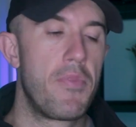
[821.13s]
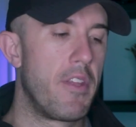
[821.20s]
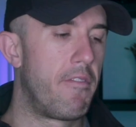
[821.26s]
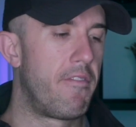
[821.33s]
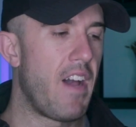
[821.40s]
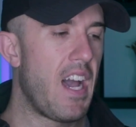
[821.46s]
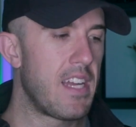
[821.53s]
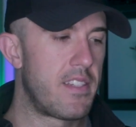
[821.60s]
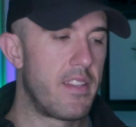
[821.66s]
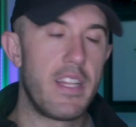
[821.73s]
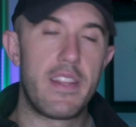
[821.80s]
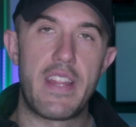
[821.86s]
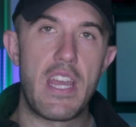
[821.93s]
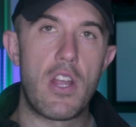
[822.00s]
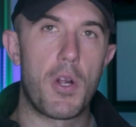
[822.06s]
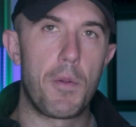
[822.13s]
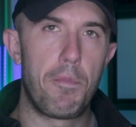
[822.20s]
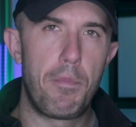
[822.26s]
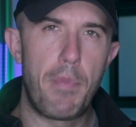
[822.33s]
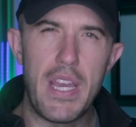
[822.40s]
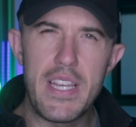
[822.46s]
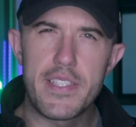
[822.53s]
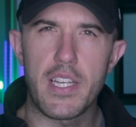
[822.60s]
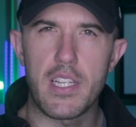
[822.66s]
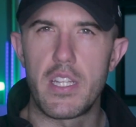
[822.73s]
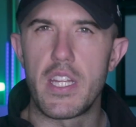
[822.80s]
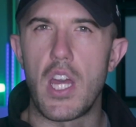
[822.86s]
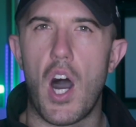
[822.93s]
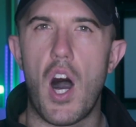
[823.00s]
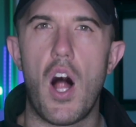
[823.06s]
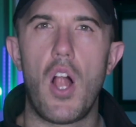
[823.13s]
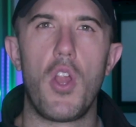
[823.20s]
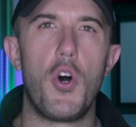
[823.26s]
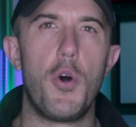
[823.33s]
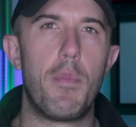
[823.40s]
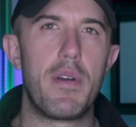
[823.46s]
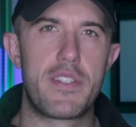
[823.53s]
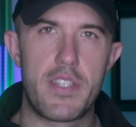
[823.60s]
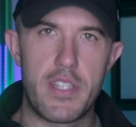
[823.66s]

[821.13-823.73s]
The fact that they are basically hollow but